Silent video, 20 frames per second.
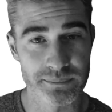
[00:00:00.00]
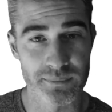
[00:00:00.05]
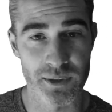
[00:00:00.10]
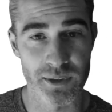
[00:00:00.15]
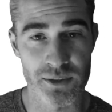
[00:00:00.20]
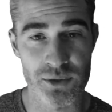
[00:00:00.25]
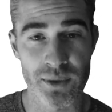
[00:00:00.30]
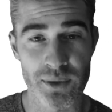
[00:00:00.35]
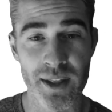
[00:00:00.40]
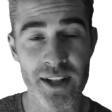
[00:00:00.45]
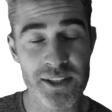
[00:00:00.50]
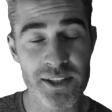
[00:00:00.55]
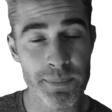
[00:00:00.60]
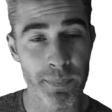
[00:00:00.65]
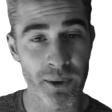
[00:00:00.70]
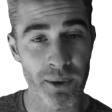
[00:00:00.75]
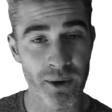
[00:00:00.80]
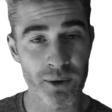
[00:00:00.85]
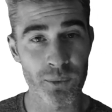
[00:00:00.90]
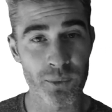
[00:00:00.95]
So that's
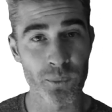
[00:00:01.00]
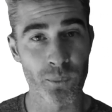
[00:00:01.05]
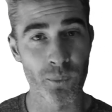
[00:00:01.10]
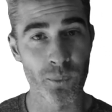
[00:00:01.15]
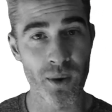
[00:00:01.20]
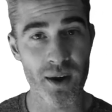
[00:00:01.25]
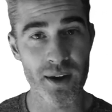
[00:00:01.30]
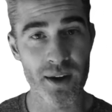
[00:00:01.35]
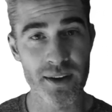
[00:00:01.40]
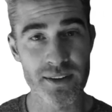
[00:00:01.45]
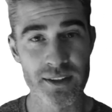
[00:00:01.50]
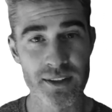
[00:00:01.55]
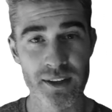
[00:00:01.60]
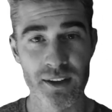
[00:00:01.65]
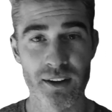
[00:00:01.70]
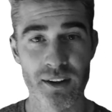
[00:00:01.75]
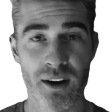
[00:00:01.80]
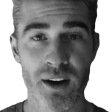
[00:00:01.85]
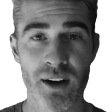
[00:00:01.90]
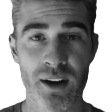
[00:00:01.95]
part one
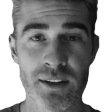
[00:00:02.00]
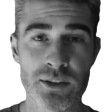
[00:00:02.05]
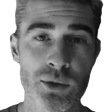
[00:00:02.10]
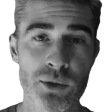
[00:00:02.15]
on